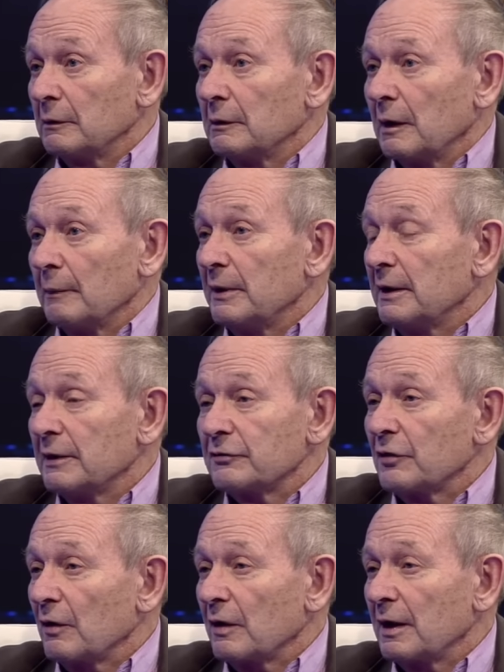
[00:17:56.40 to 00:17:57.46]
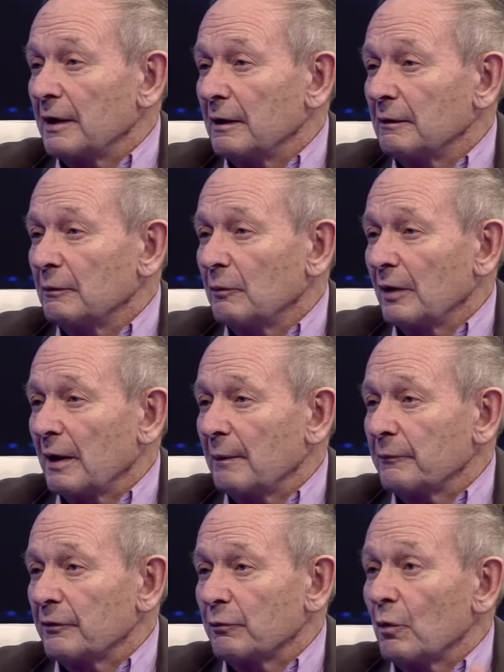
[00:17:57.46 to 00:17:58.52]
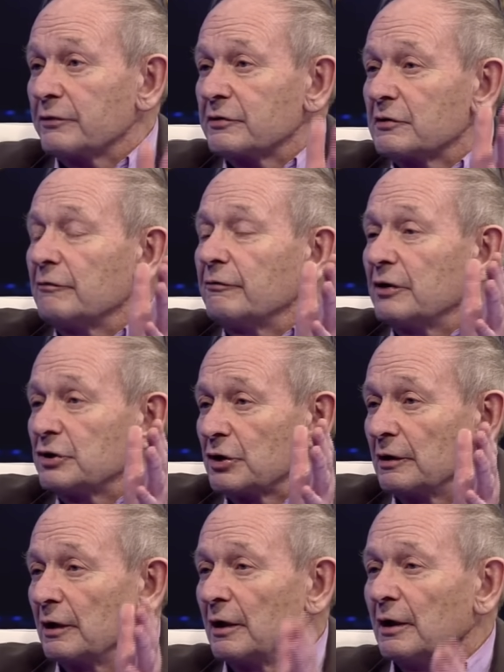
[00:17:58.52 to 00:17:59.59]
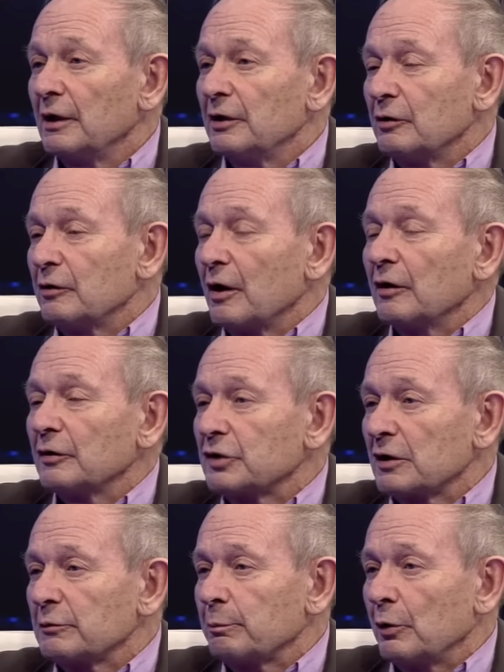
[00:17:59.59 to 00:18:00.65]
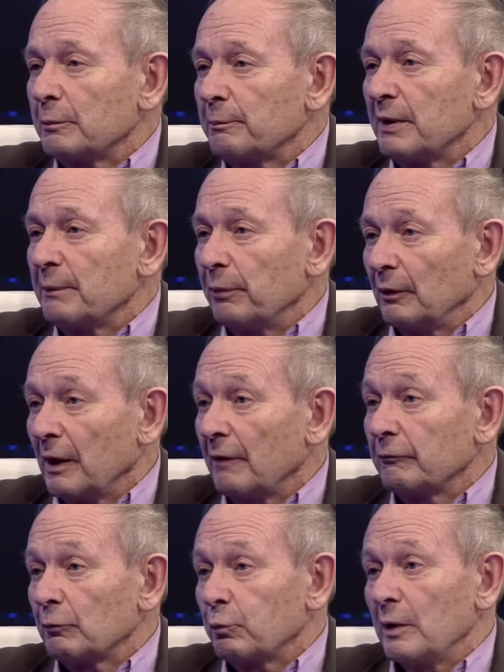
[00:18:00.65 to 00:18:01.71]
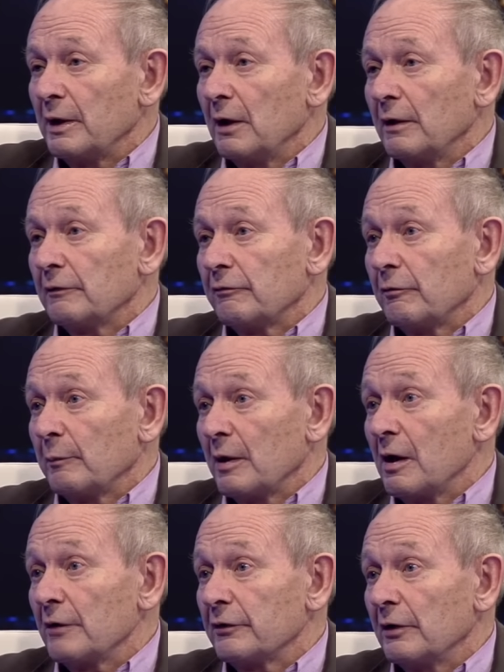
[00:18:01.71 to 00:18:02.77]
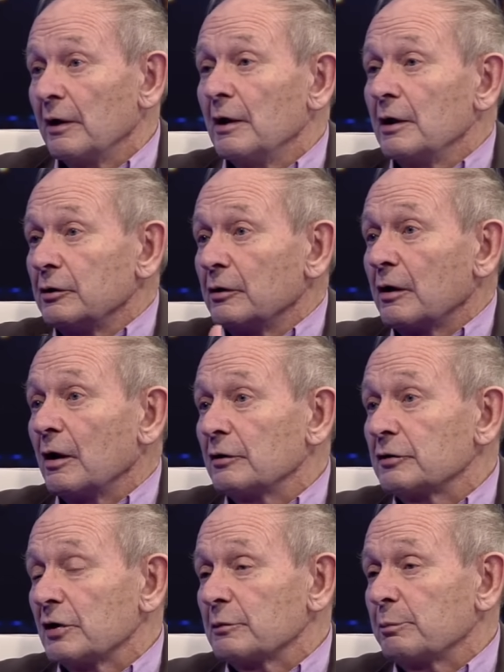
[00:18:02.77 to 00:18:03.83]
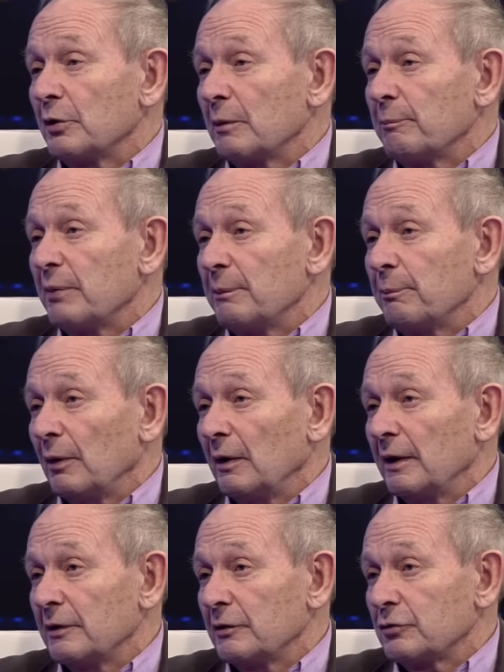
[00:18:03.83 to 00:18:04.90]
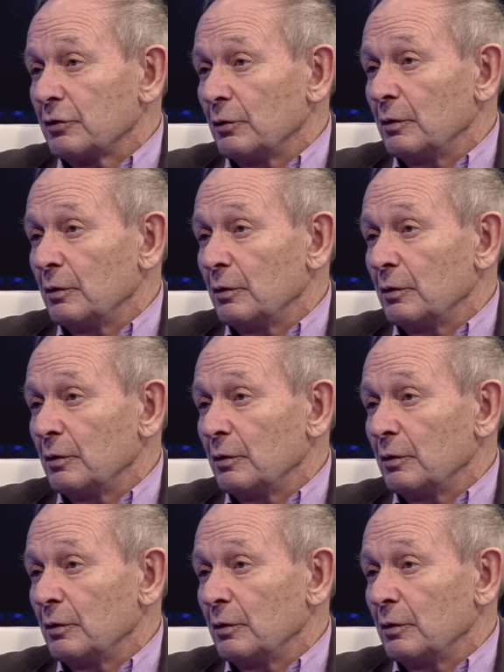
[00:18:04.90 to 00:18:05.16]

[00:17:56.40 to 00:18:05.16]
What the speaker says: I mean, it's not clear what happens. What's the vision? You can't just put people, haven't we learned from Gaza, you can't just put a people into